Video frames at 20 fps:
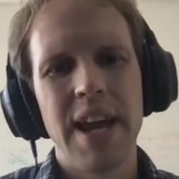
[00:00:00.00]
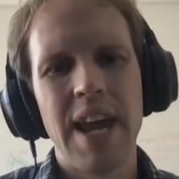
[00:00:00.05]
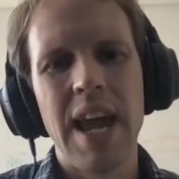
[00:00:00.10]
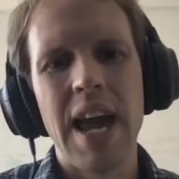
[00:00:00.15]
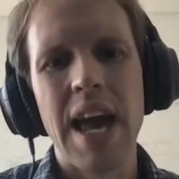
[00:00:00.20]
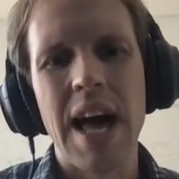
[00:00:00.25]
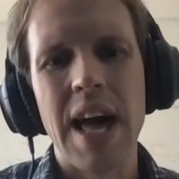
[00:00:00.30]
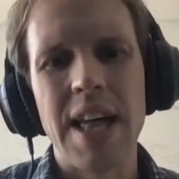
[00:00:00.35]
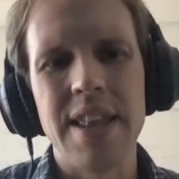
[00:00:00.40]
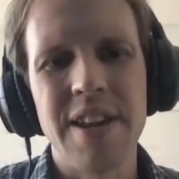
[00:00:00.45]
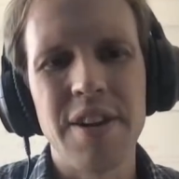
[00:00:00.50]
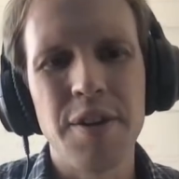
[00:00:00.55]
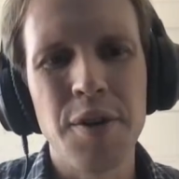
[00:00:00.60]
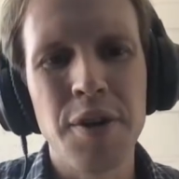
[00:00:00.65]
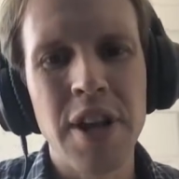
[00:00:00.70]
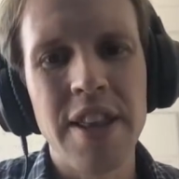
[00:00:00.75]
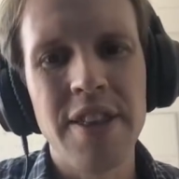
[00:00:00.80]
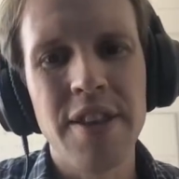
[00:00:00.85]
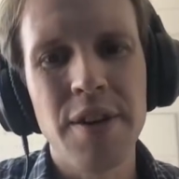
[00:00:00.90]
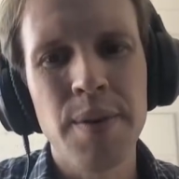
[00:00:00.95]
And
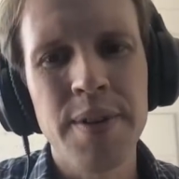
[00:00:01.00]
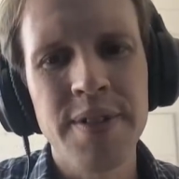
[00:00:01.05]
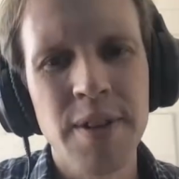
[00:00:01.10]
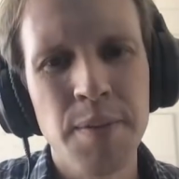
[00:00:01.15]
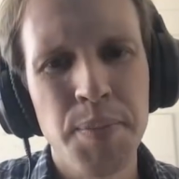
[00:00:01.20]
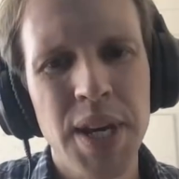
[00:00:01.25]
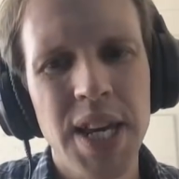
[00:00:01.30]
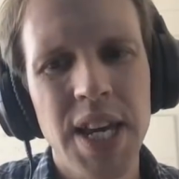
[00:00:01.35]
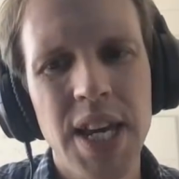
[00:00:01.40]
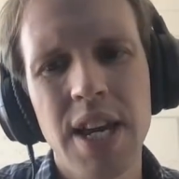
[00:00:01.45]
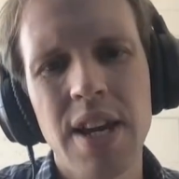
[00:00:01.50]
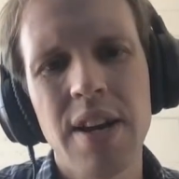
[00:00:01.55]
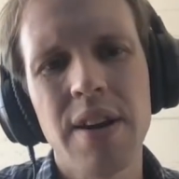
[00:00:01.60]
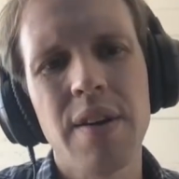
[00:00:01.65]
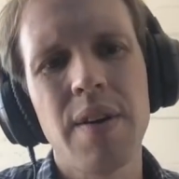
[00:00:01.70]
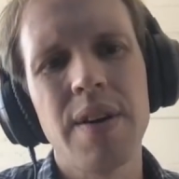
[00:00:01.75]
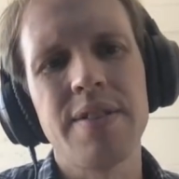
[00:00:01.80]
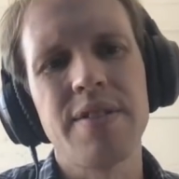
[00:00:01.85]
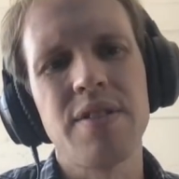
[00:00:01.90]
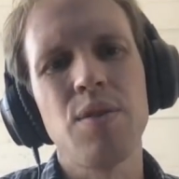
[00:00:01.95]
the recipe
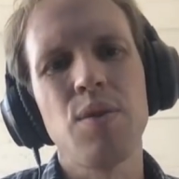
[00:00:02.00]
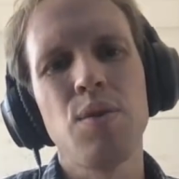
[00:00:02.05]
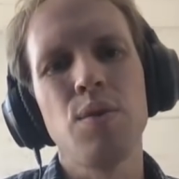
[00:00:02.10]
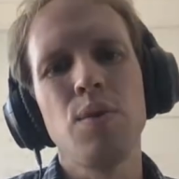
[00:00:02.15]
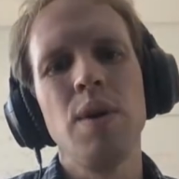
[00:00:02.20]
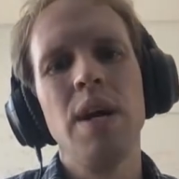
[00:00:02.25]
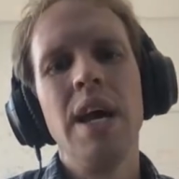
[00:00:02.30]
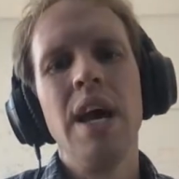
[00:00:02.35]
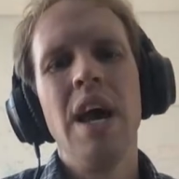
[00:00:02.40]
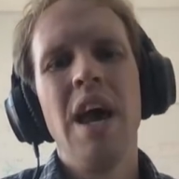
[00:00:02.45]
here is to